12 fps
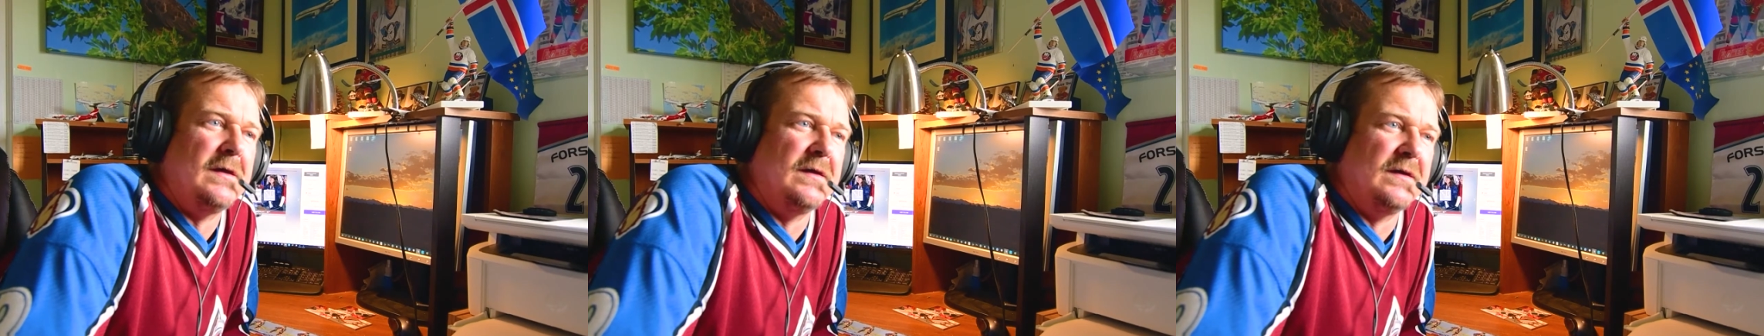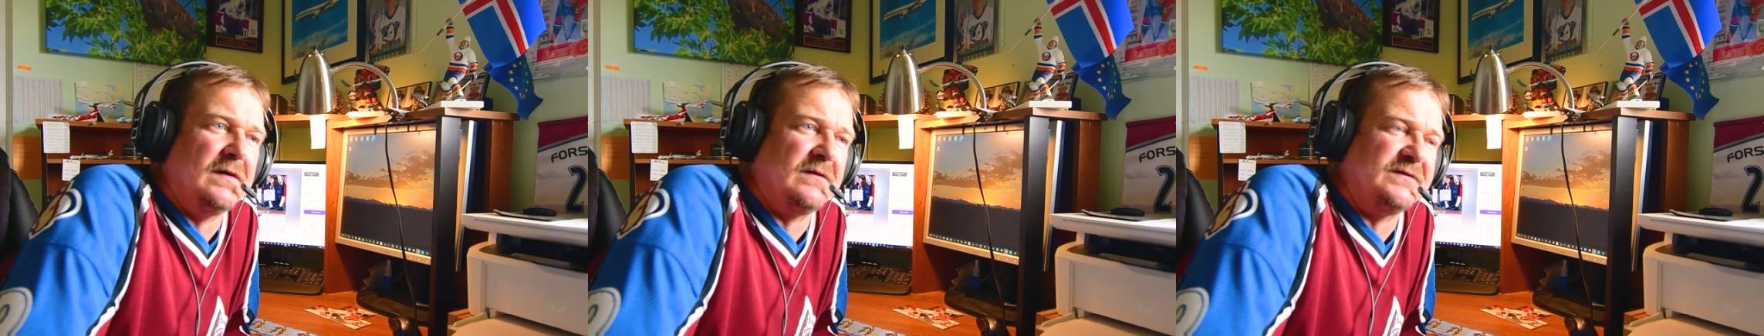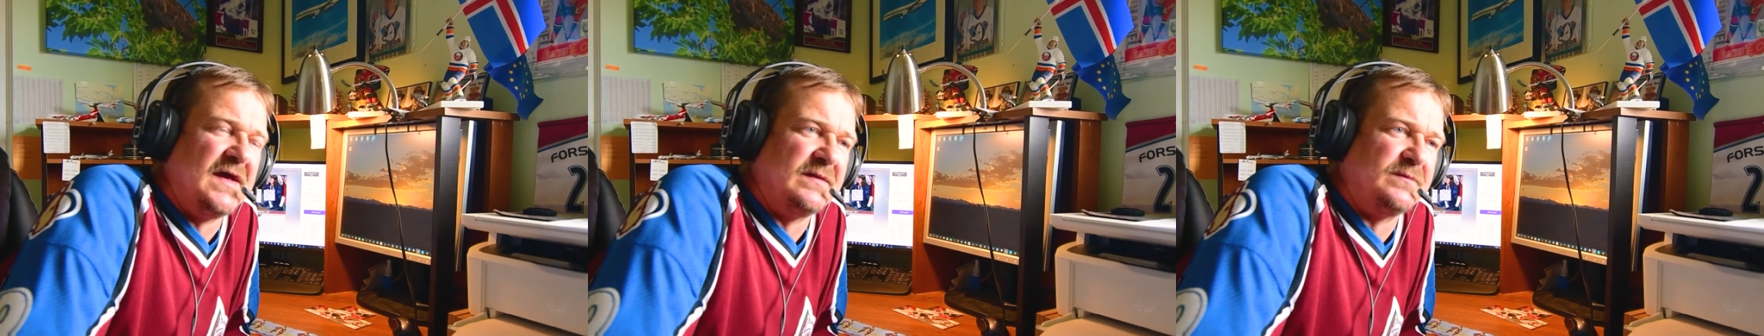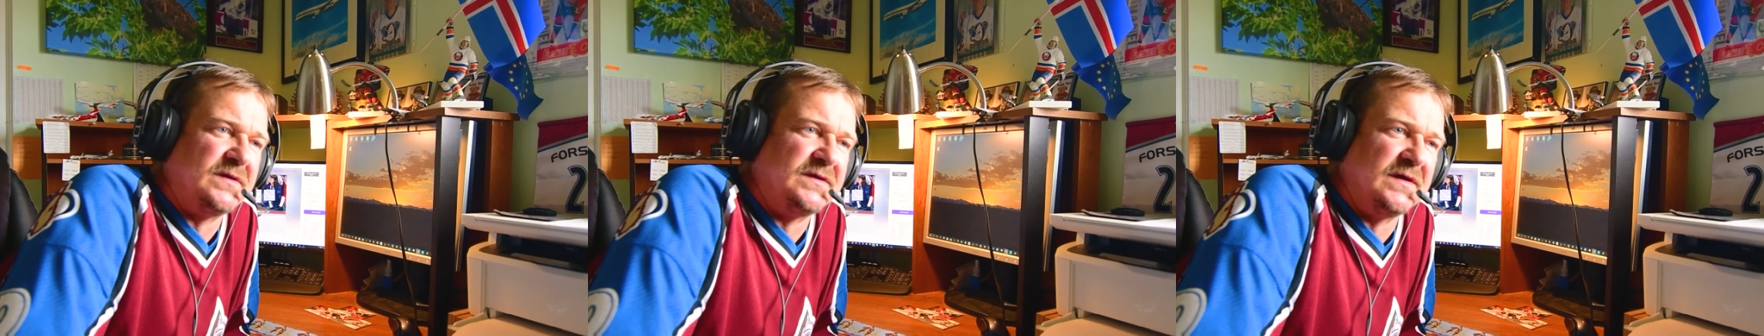of
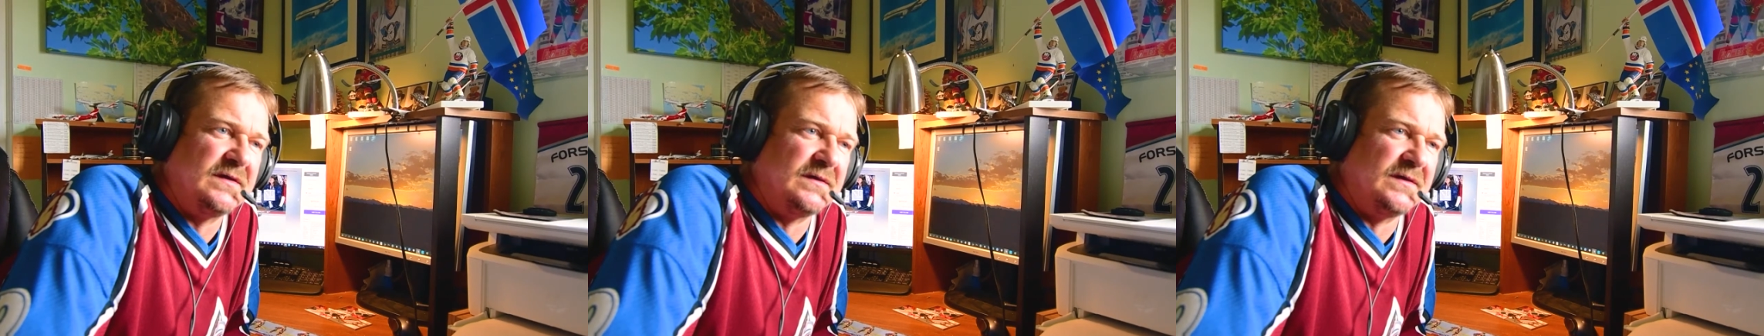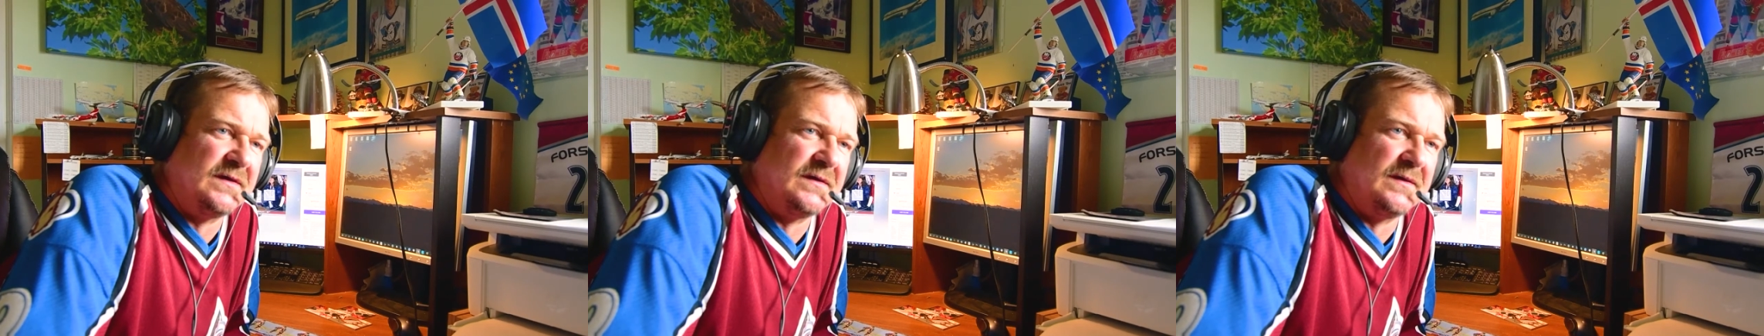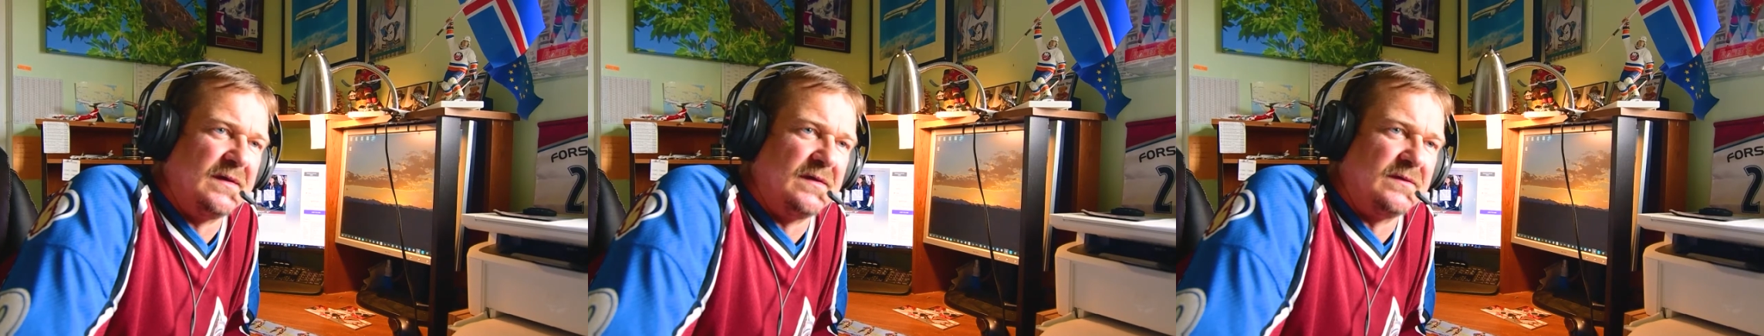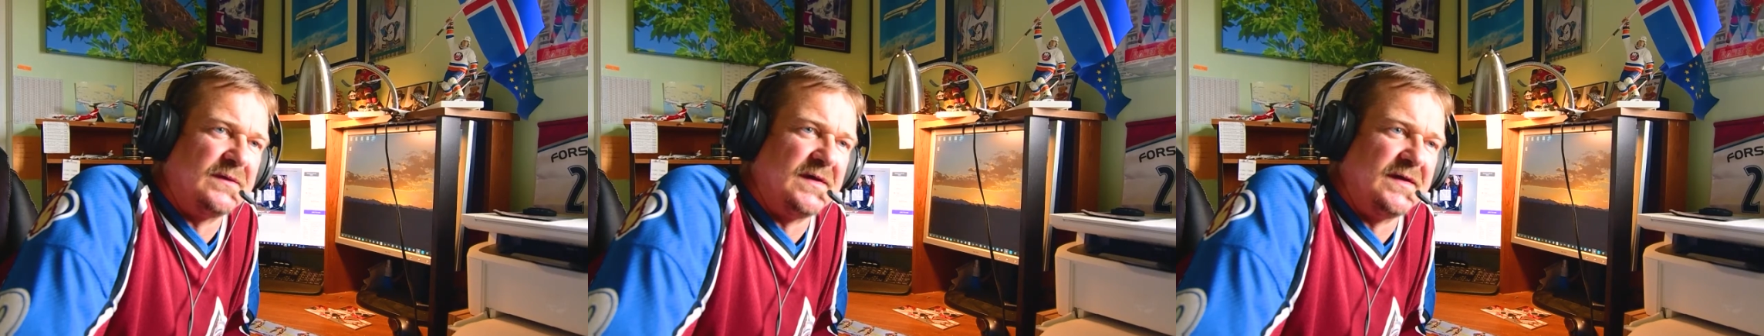that particular
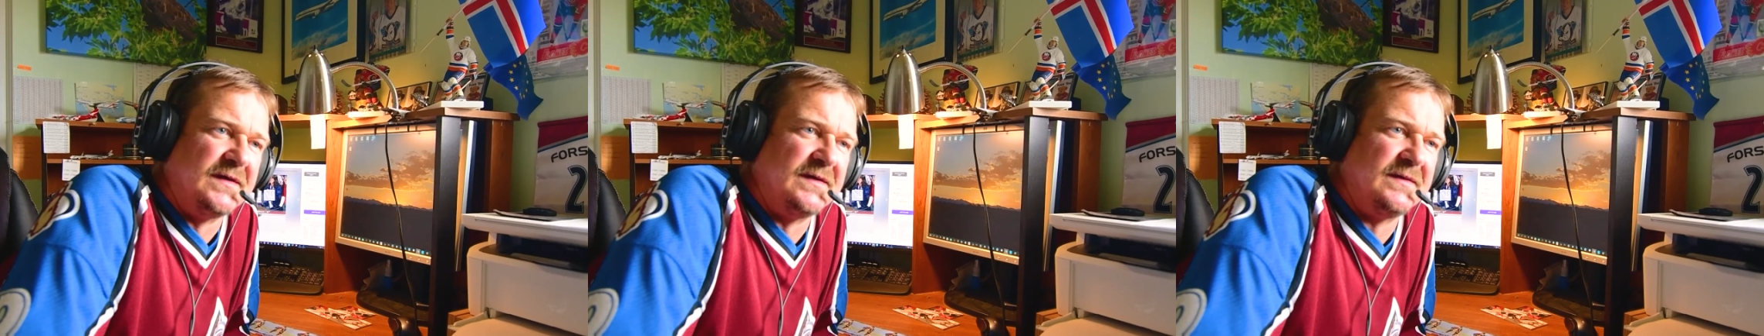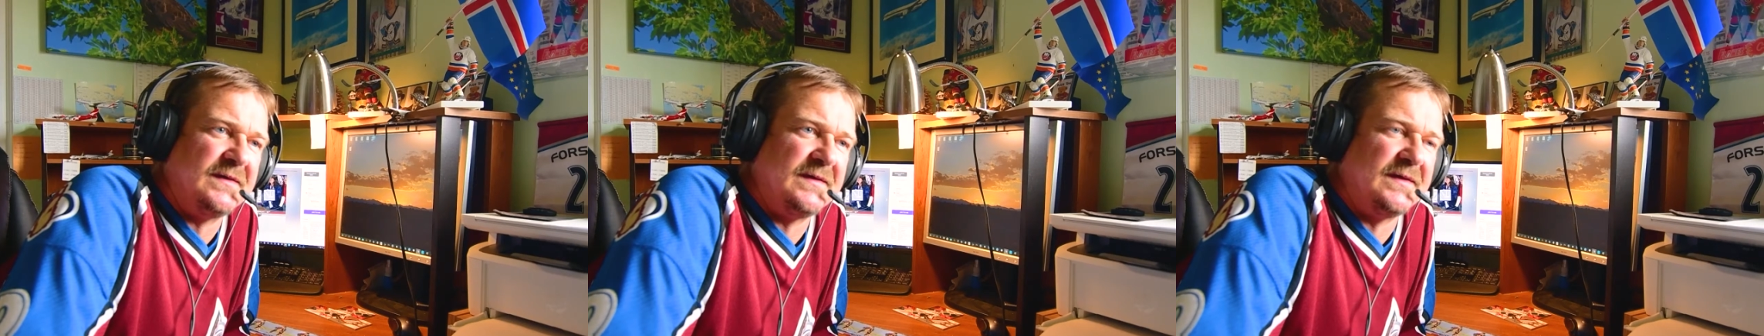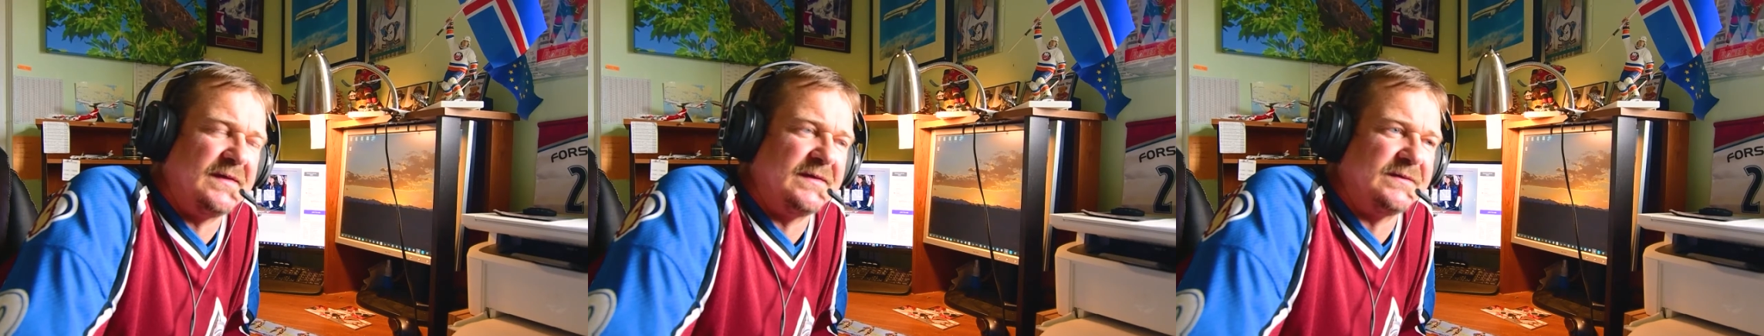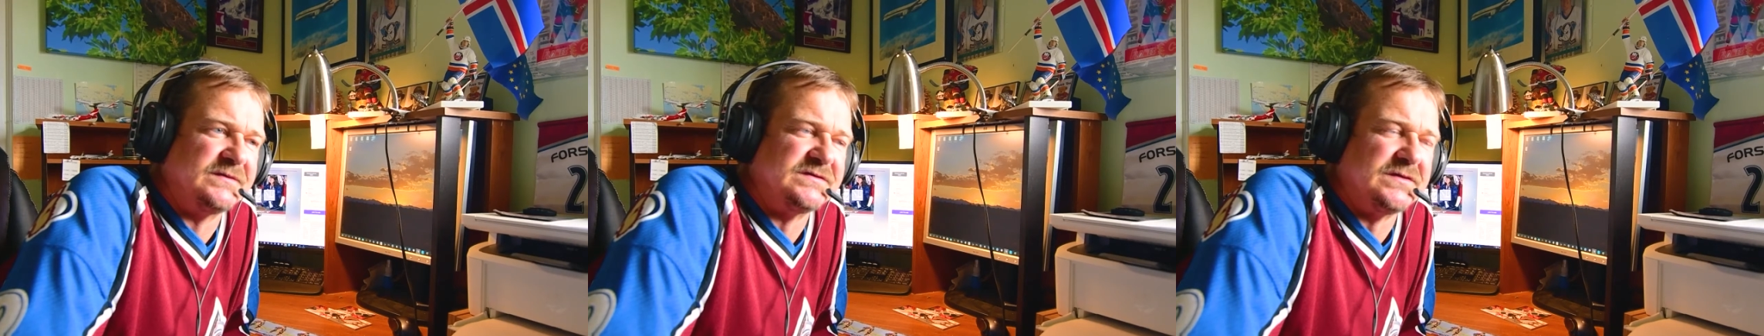run.
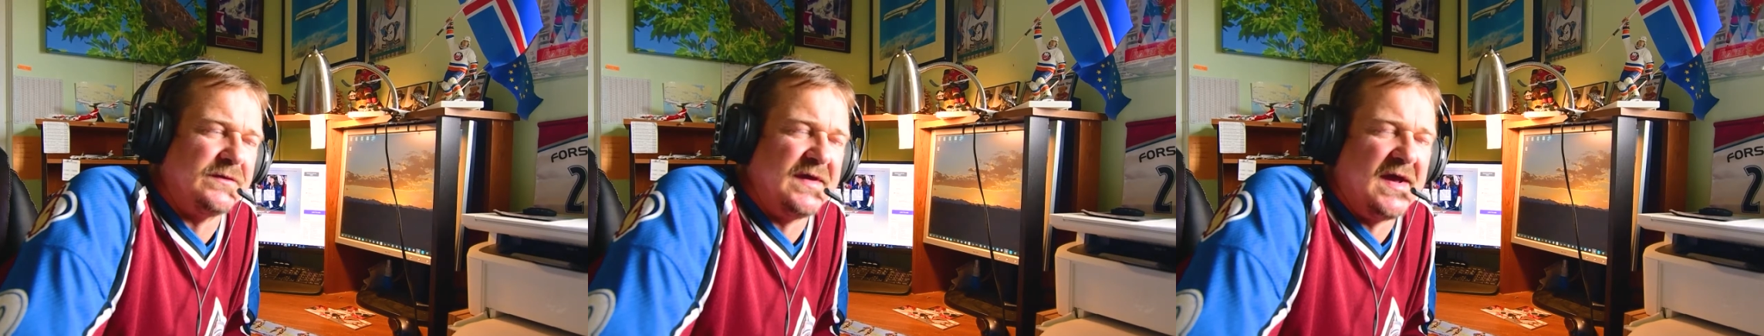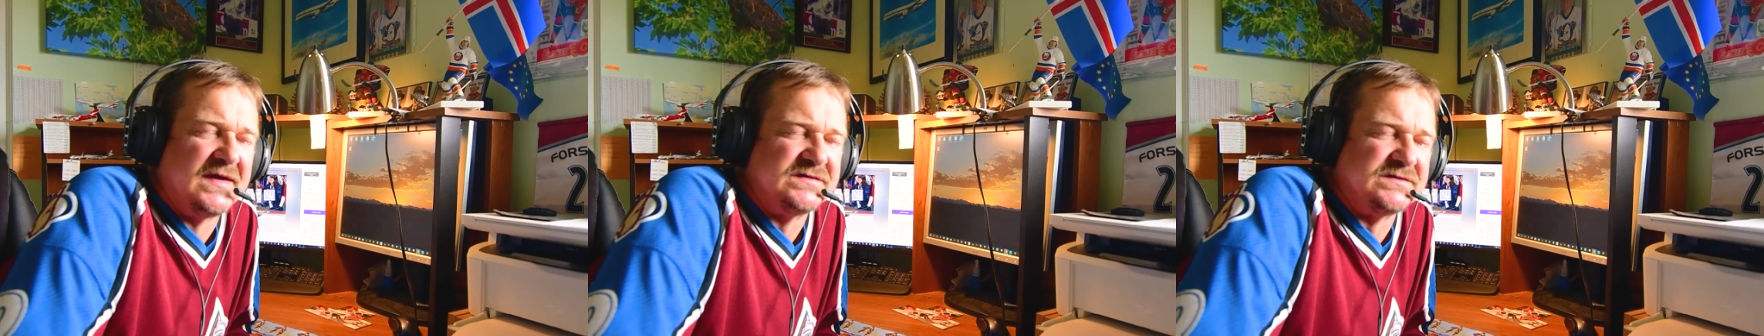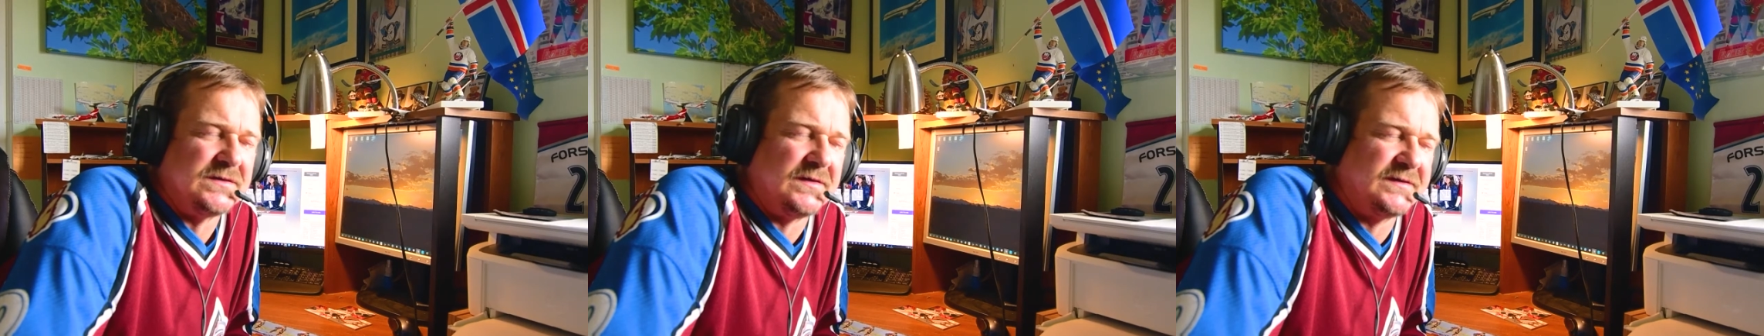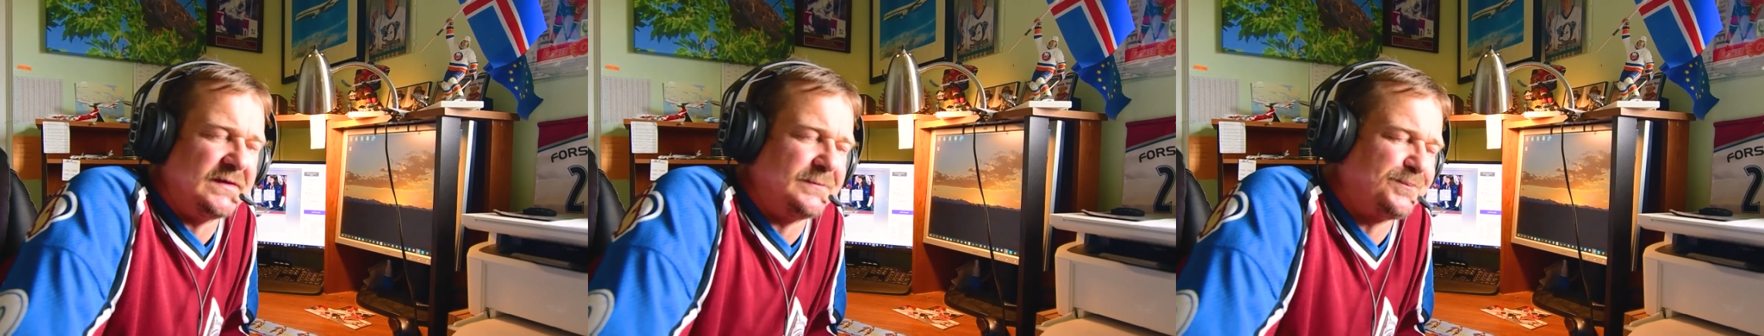So yeah, I
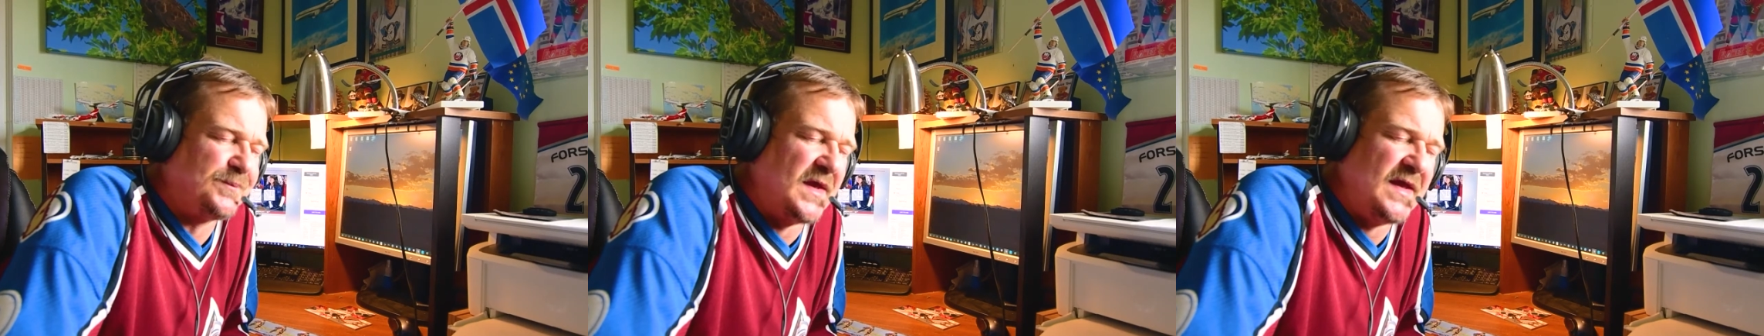sold it.